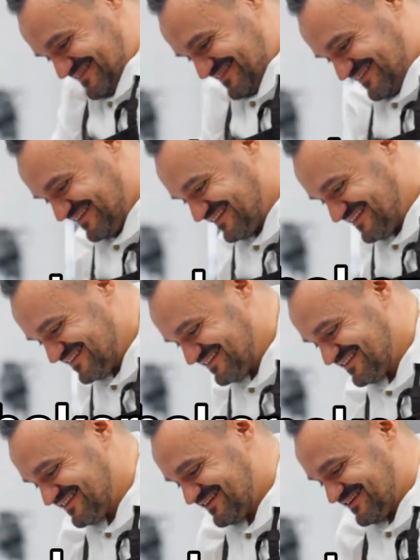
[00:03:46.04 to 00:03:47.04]
a
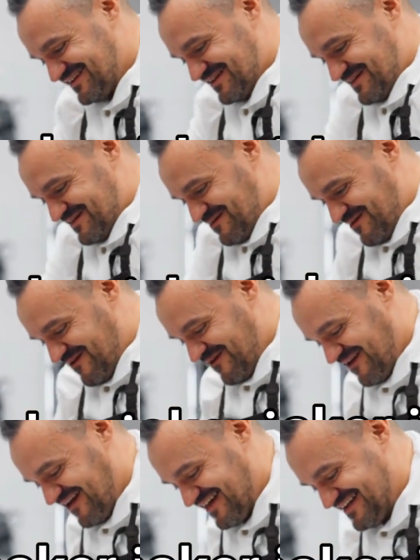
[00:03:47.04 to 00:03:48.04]
cheerful baker
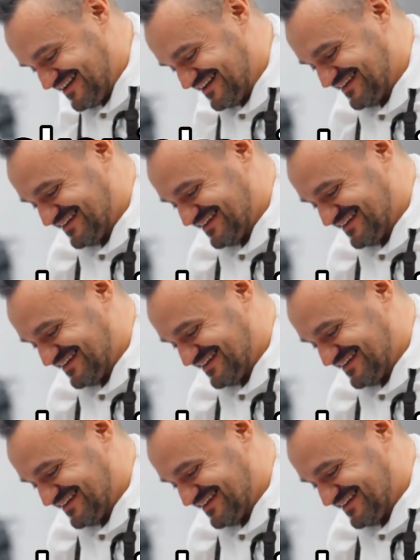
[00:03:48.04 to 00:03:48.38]
is going to be